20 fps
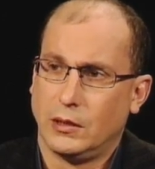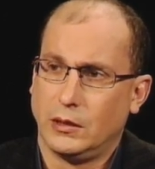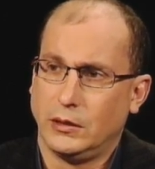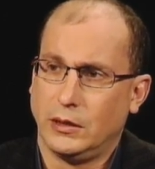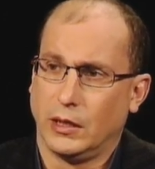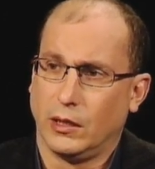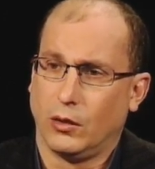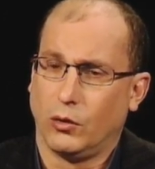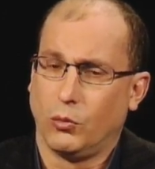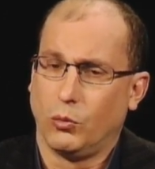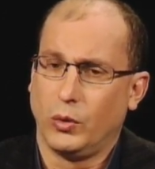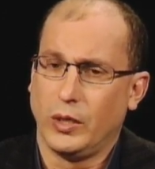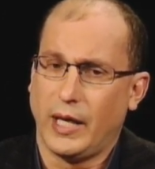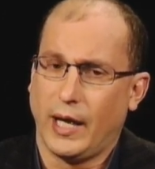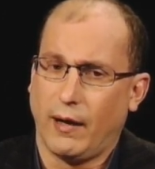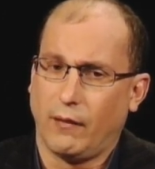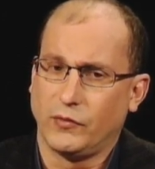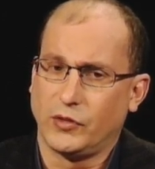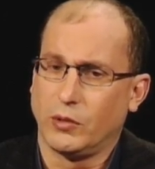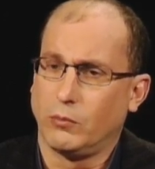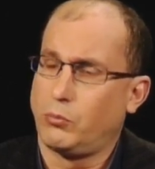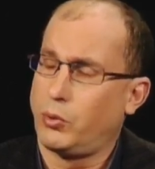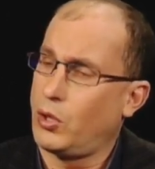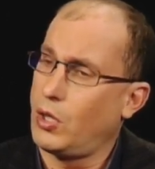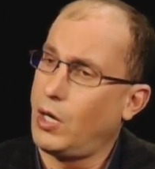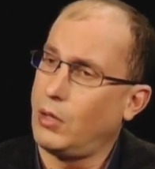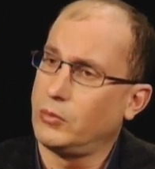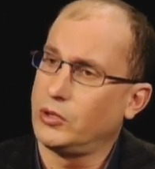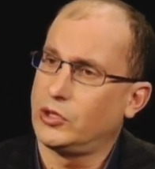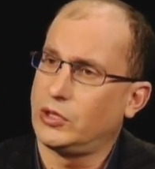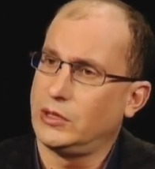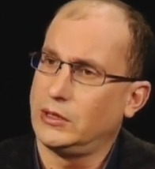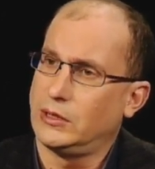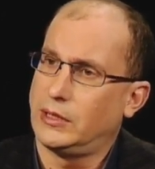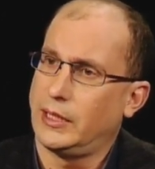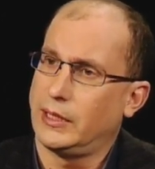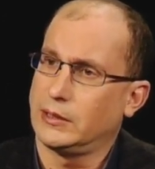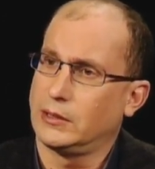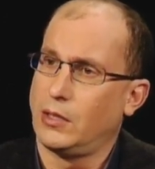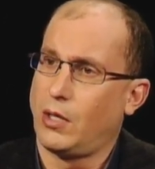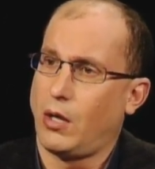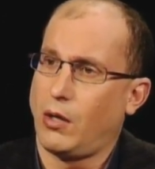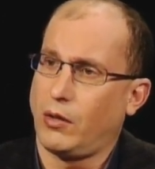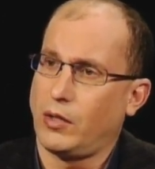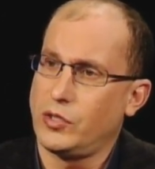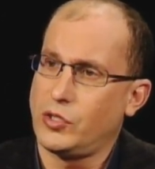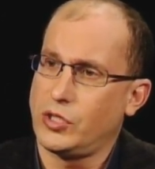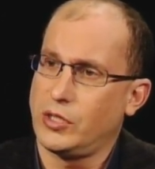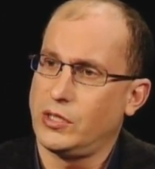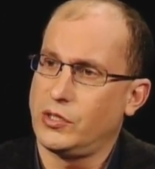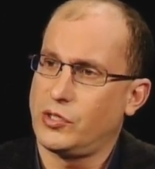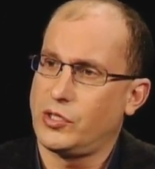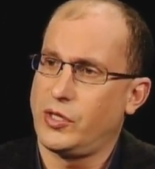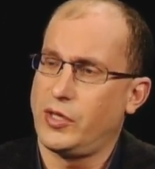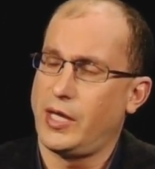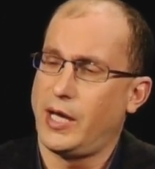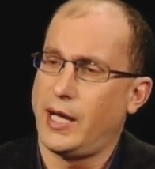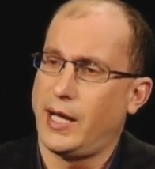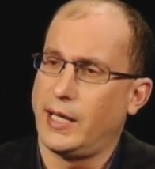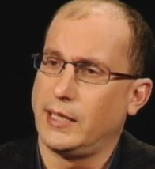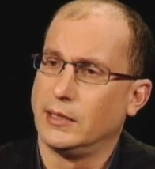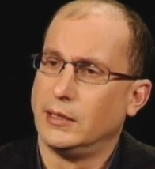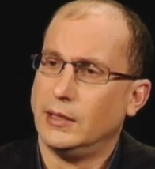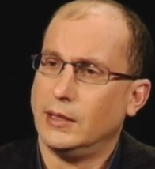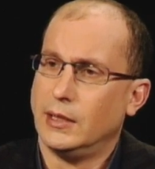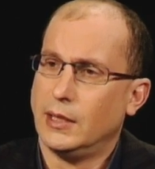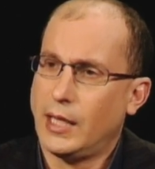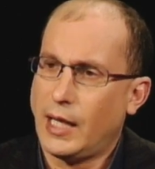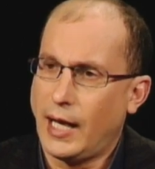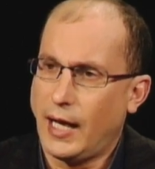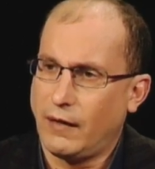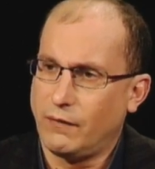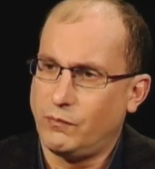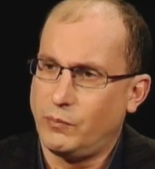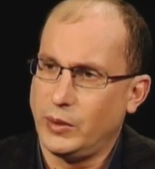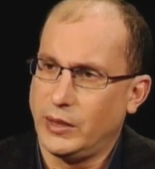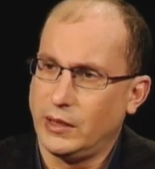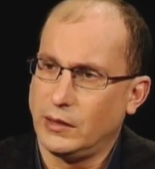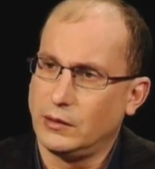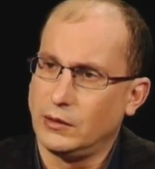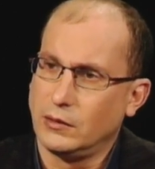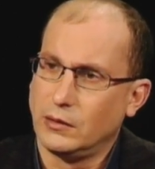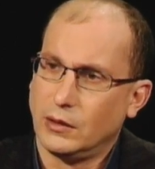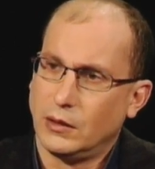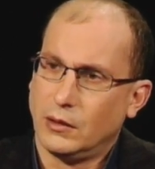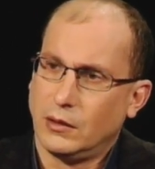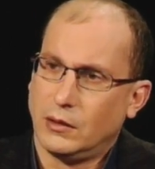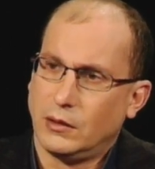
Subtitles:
you know, we have some promising technologies that have been